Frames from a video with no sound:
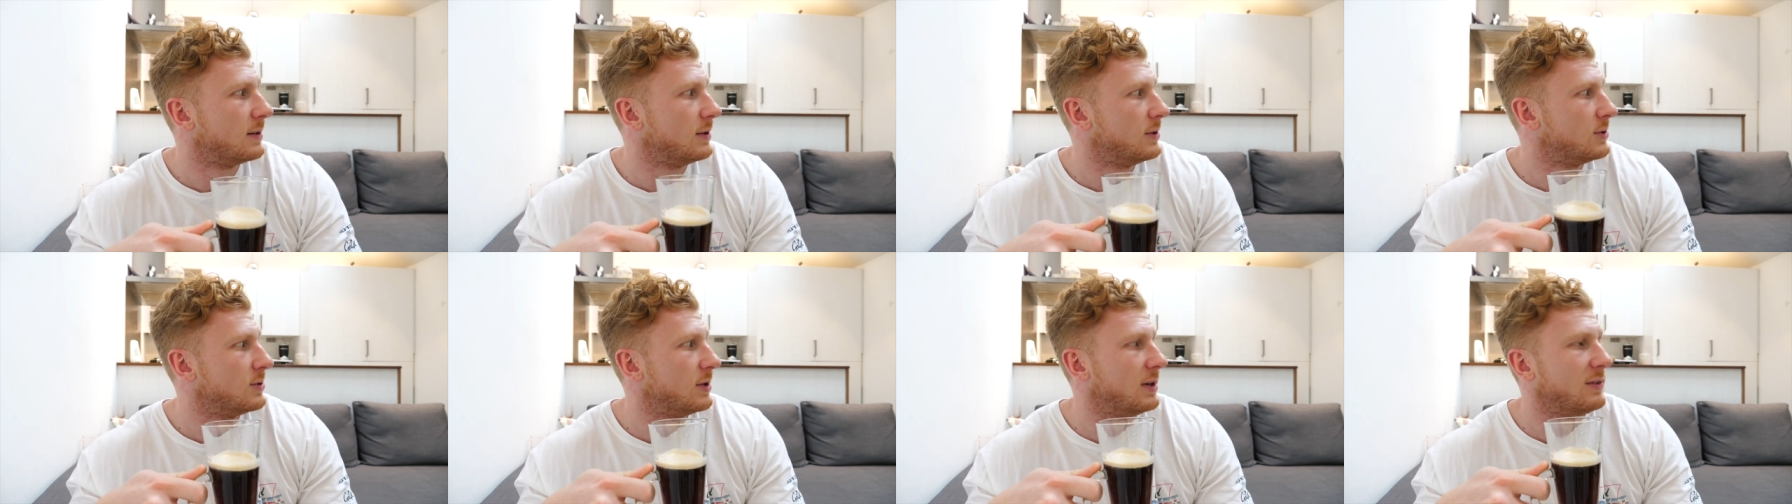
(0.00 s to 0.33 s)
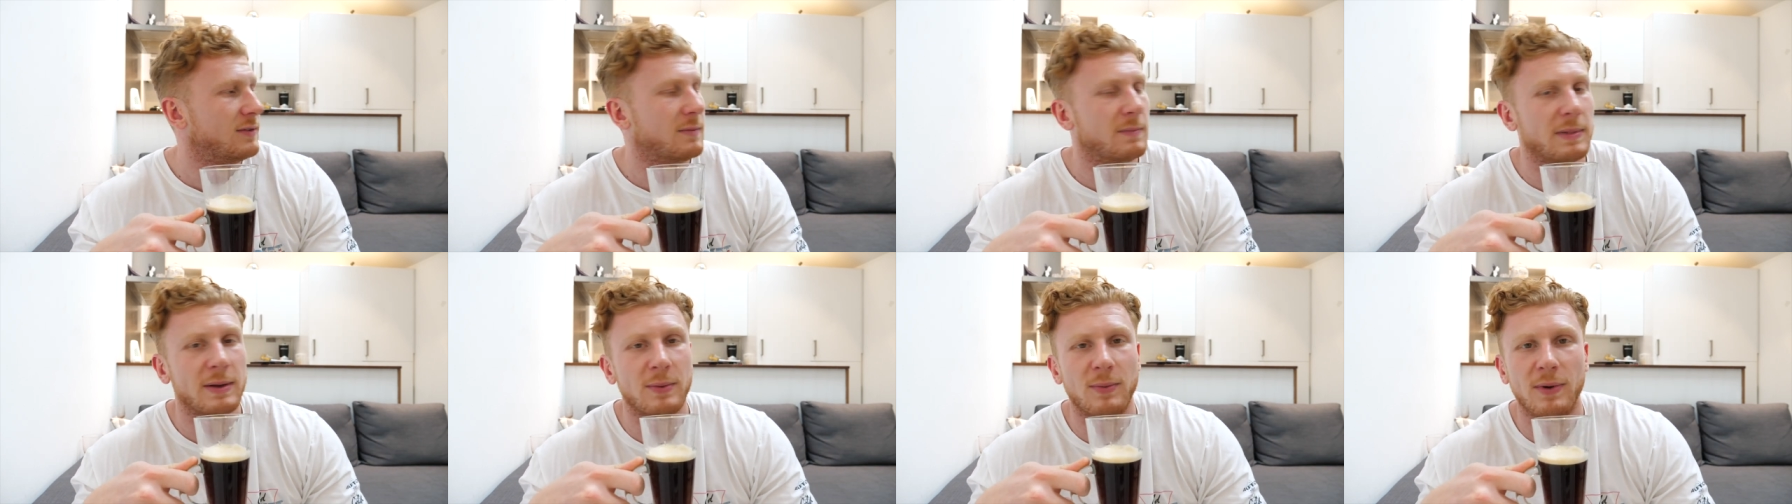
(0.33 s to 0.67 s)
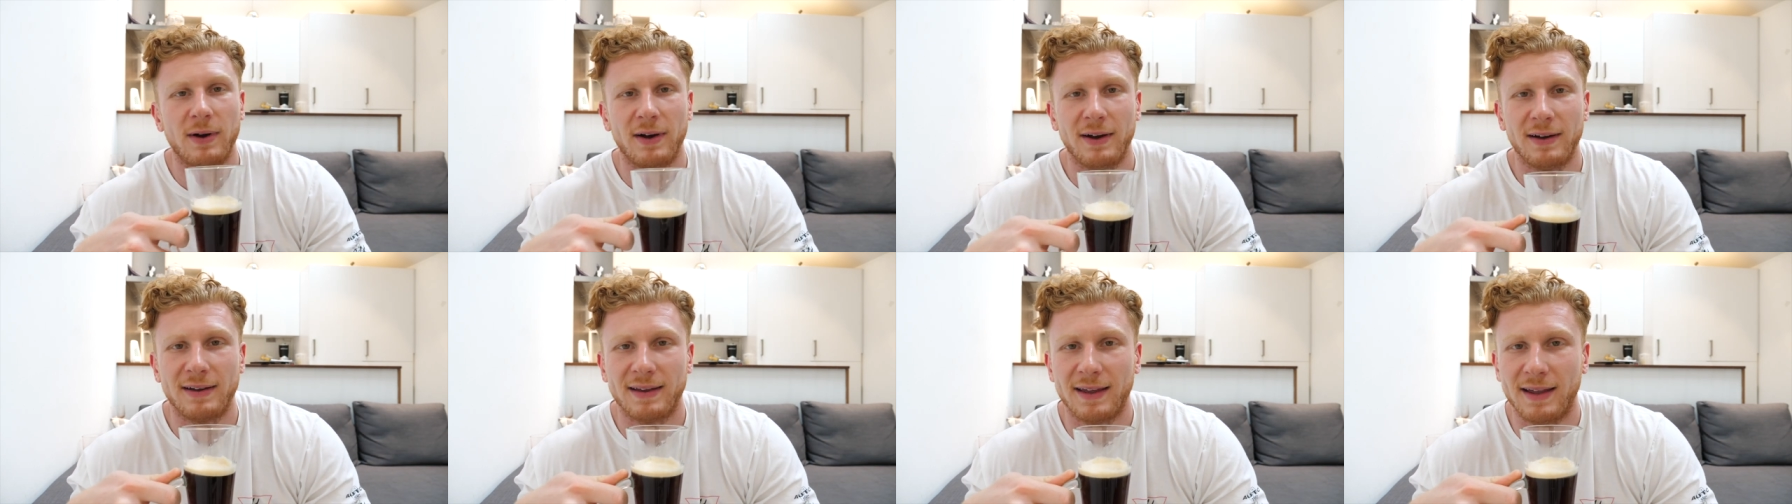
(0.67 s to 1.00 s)
You shouldn't even be
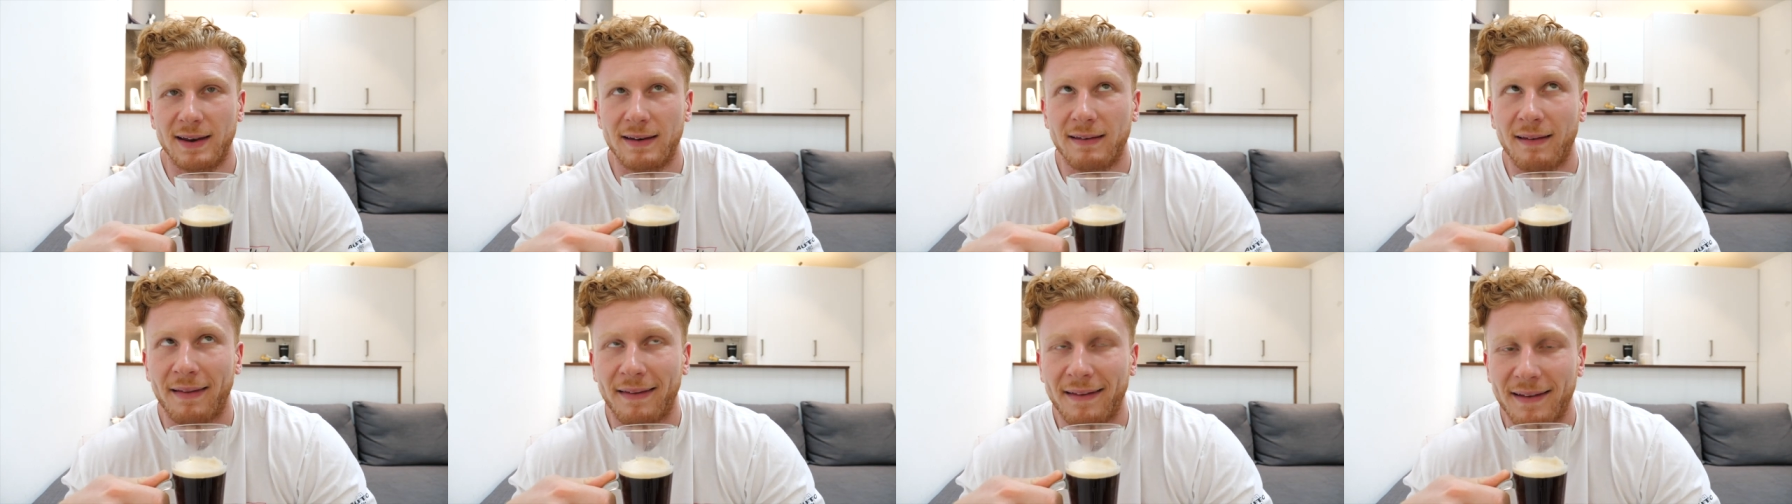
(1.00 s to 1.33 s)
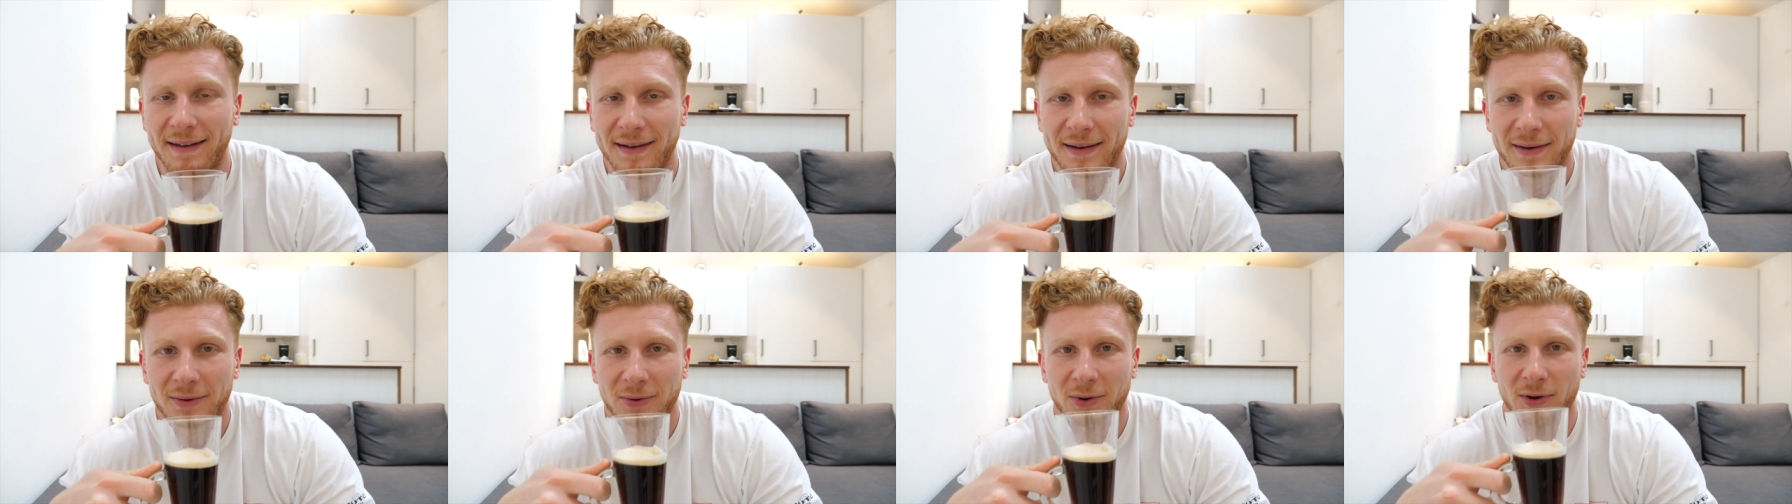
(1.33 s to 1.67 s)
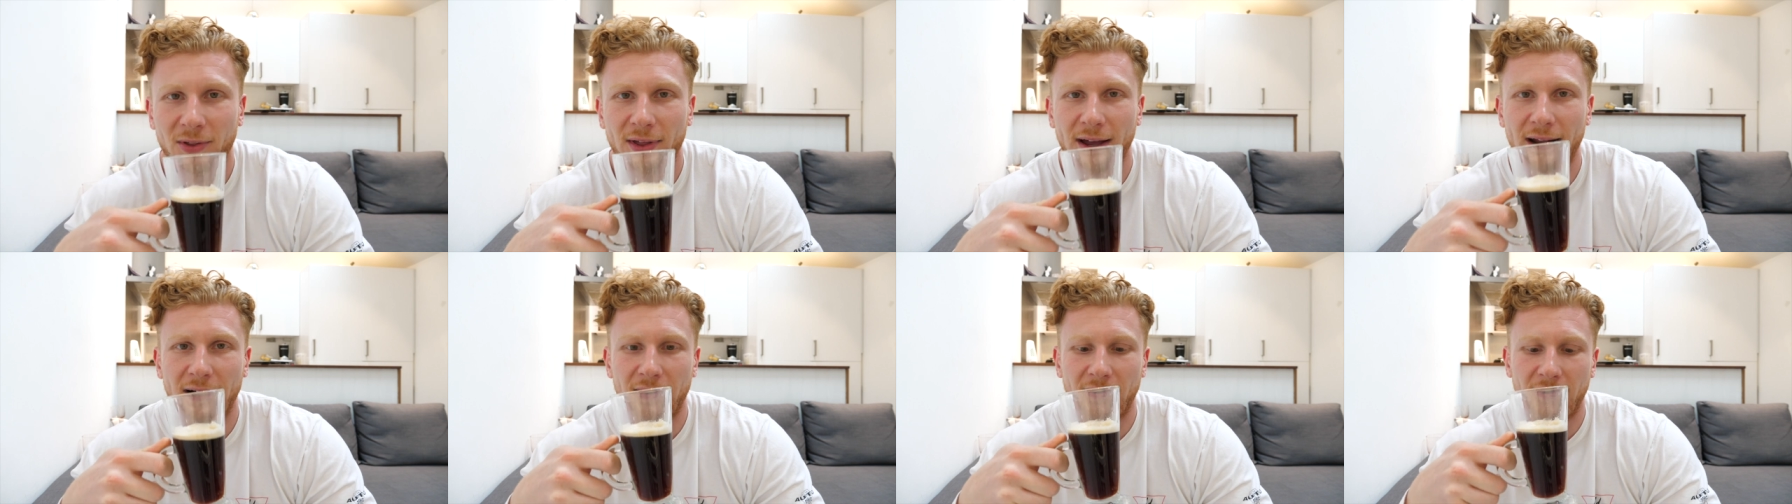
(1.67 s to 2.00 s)
working. What
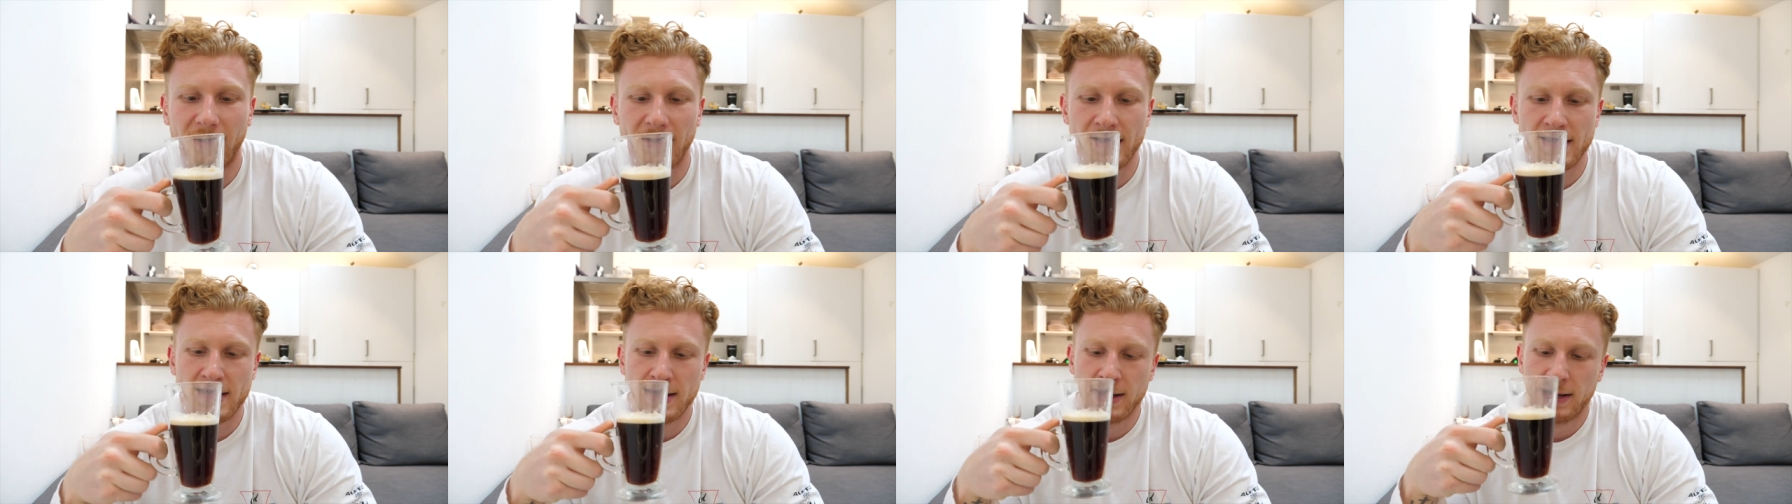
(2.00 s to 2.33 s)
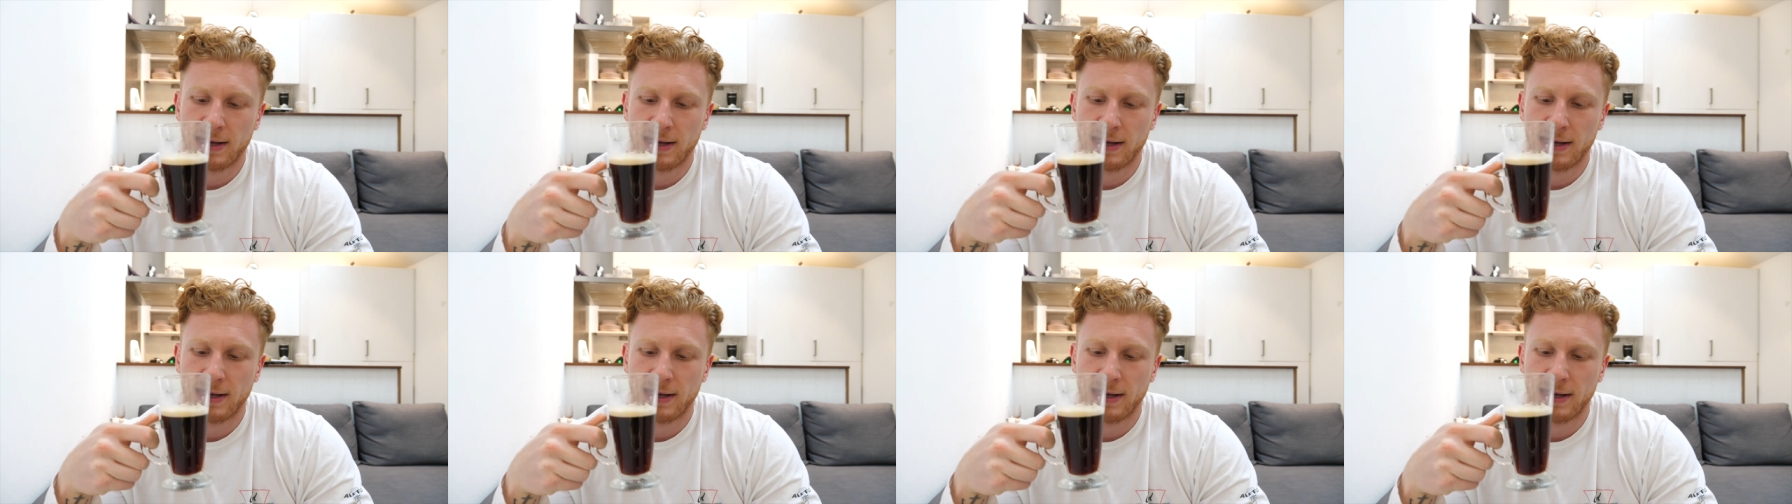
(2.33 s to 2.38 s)
they like.